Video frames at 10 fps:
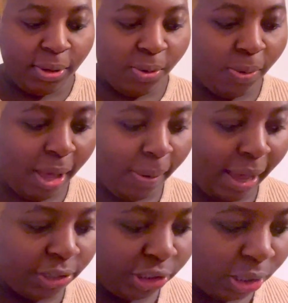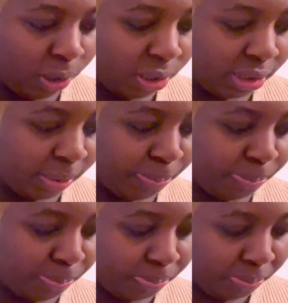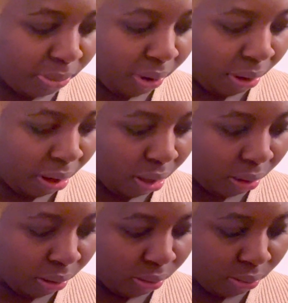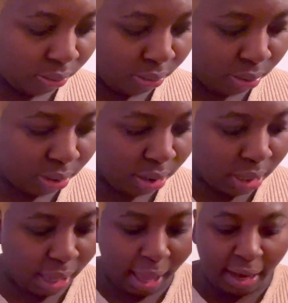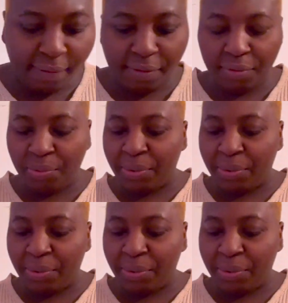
wow, I actually ordered I never even